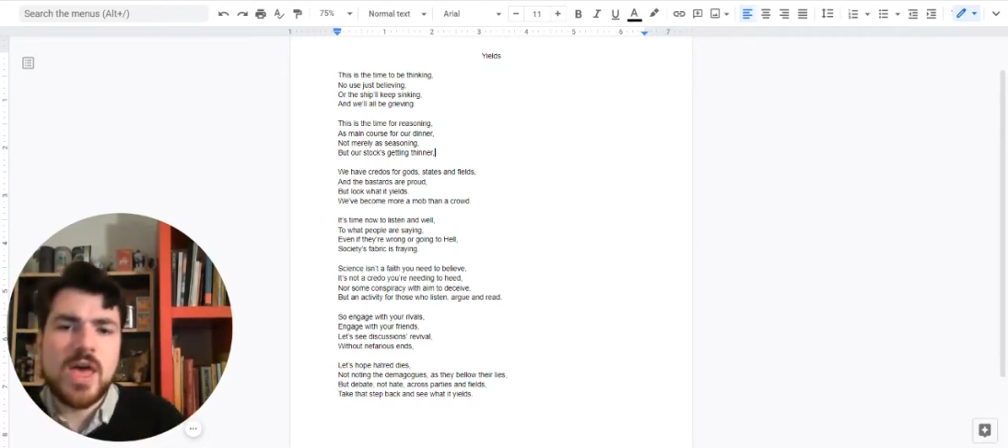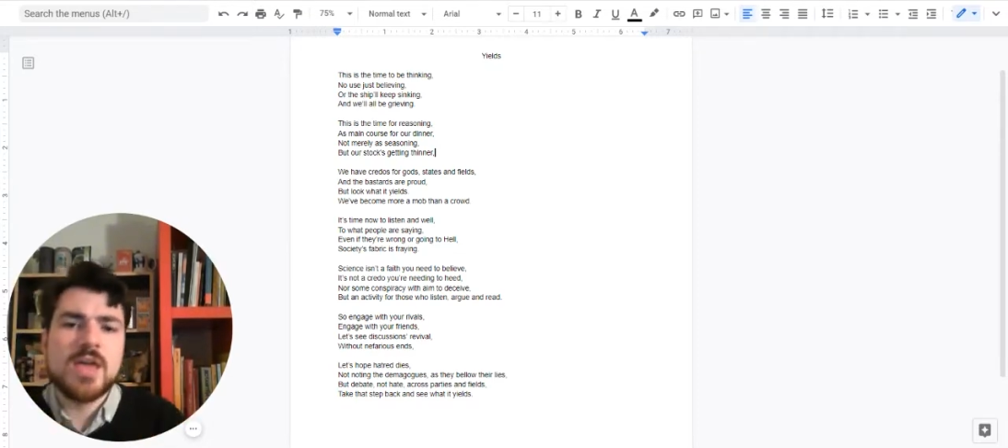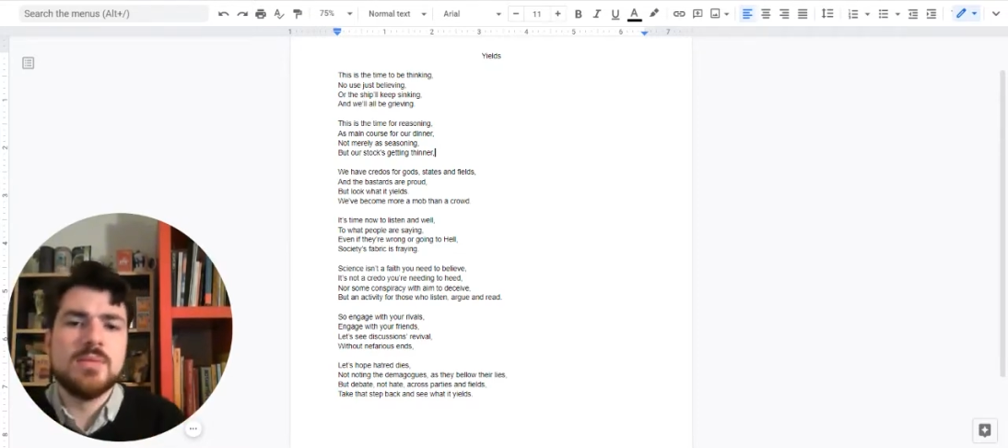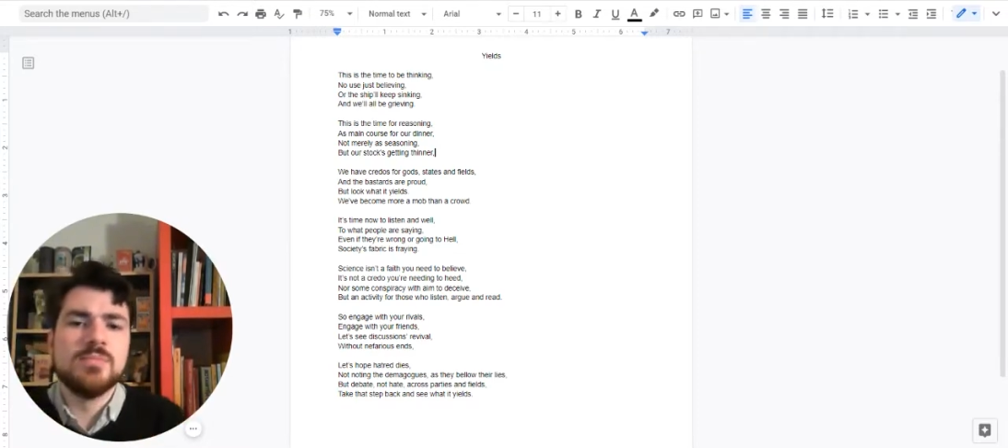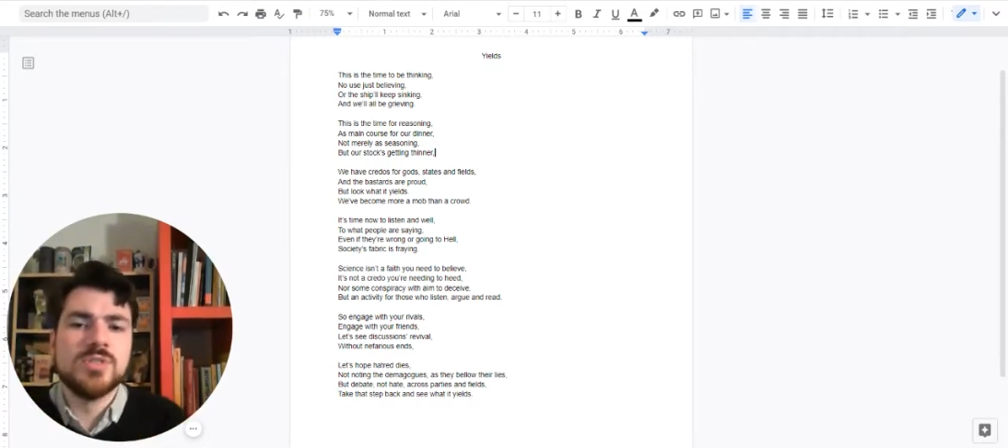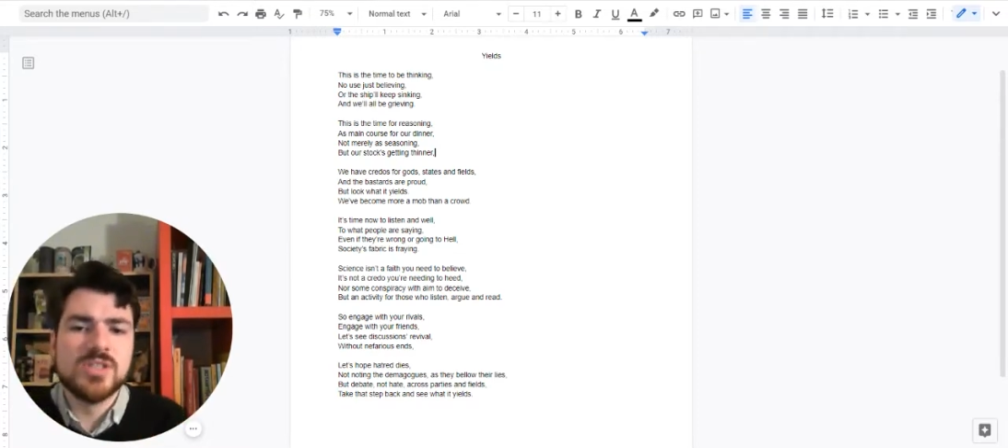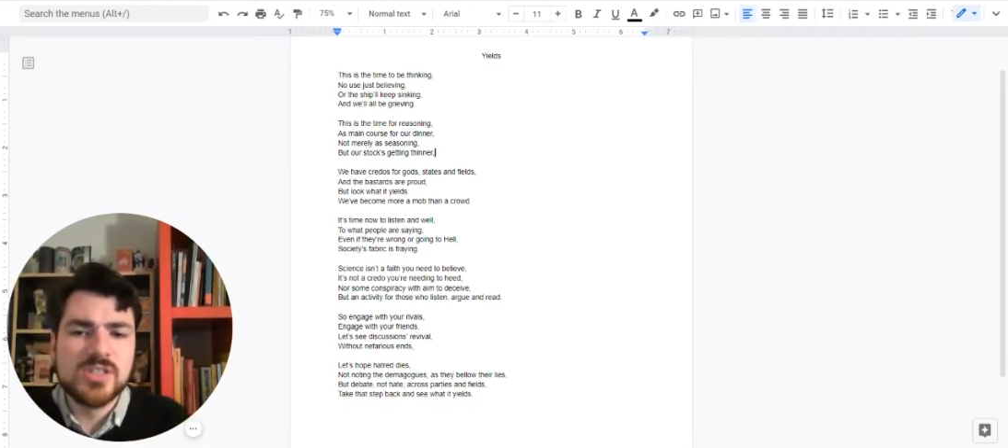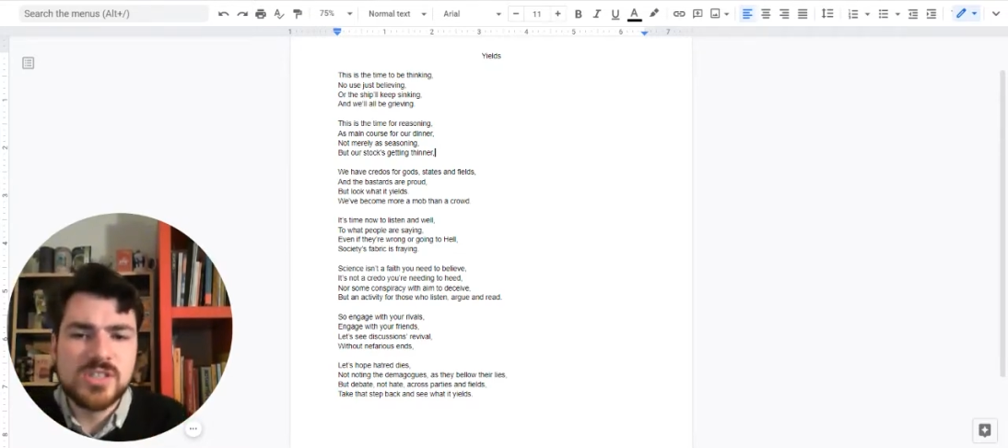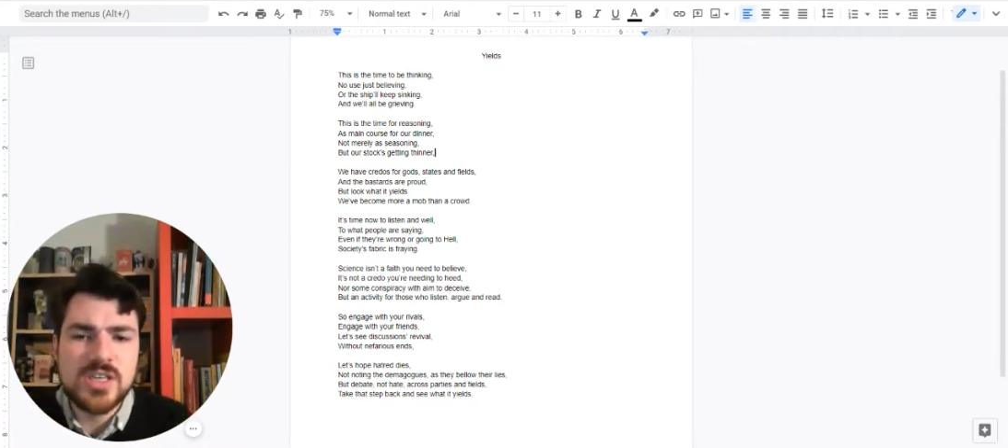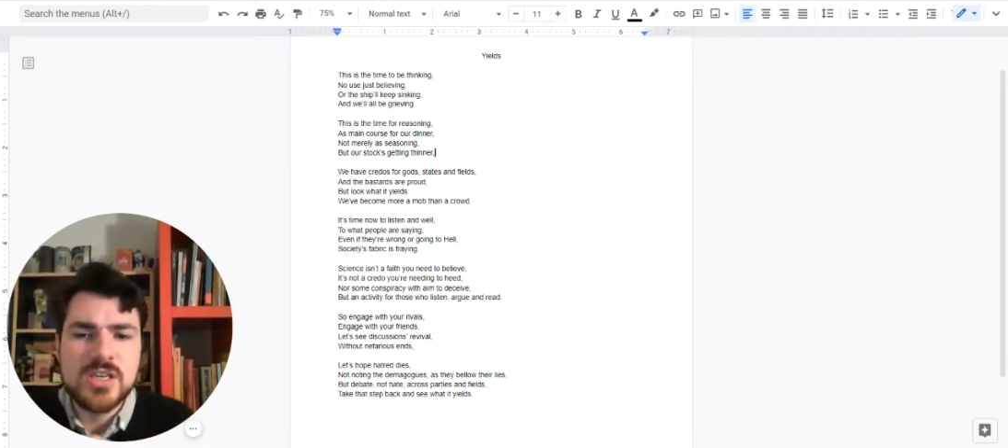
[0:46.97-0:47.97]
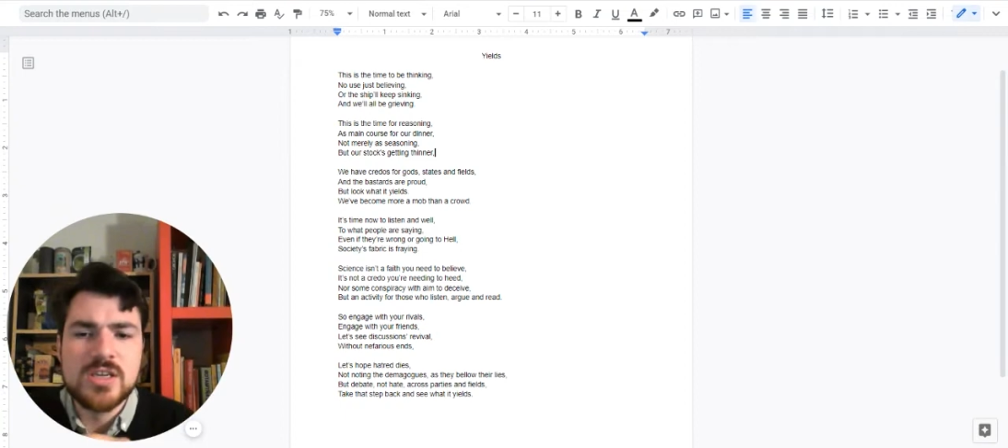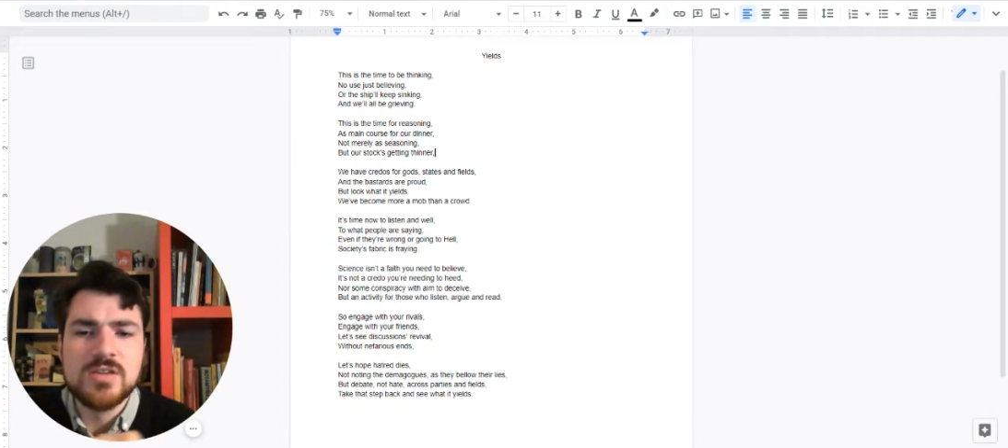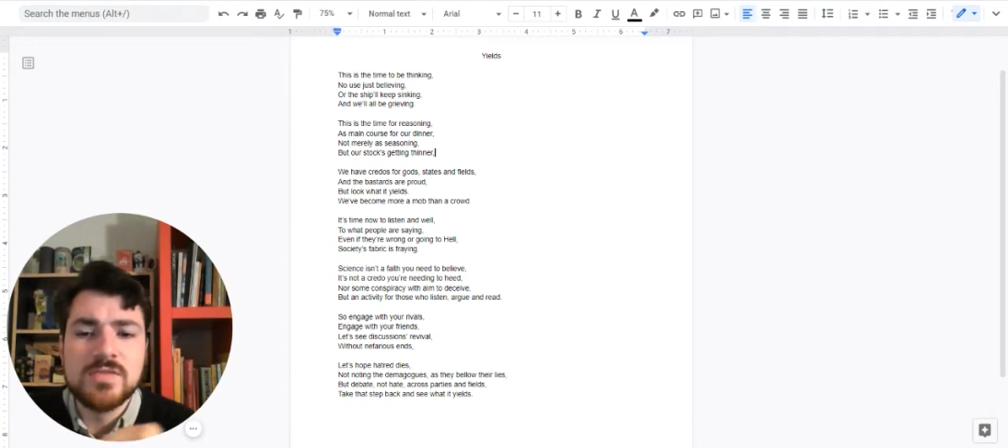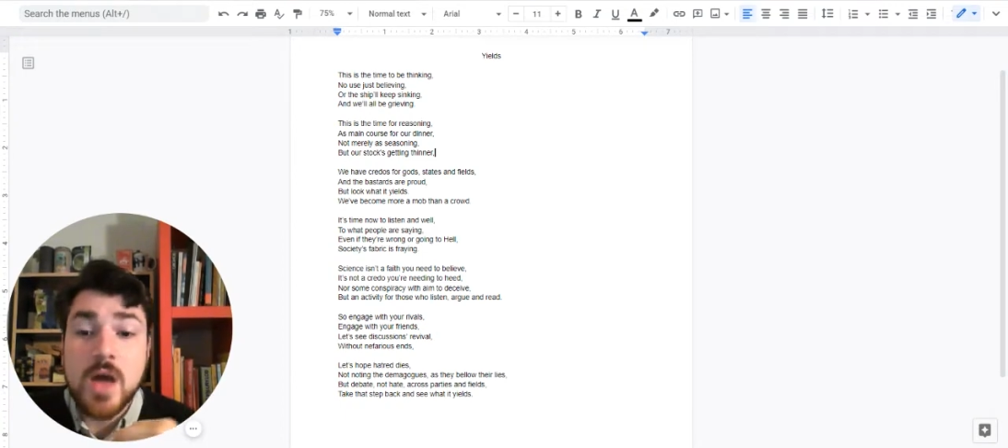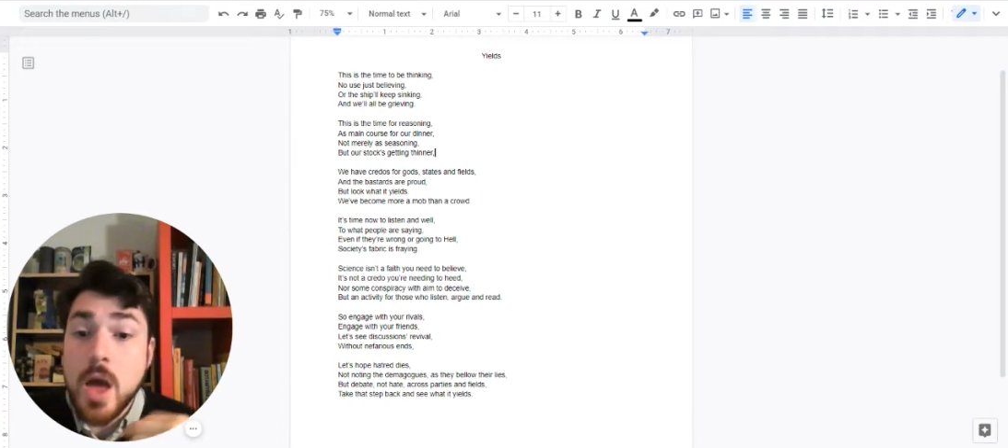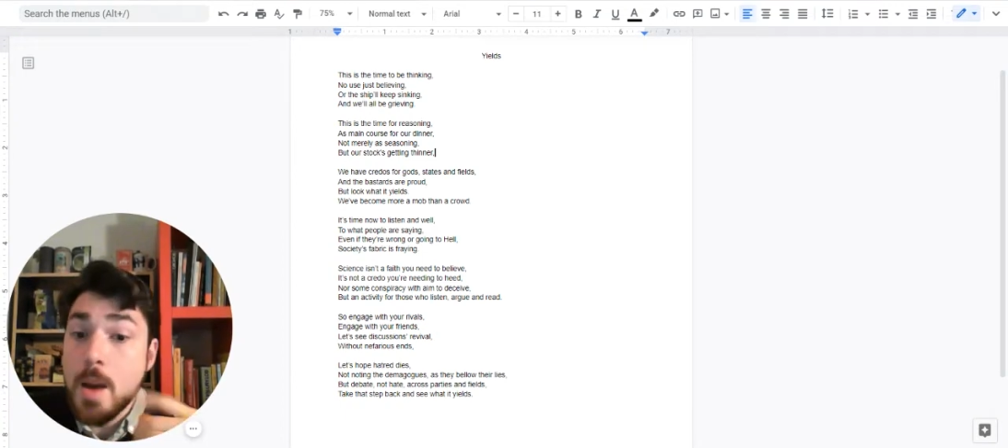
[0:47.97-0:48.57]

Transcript: aim to deceive,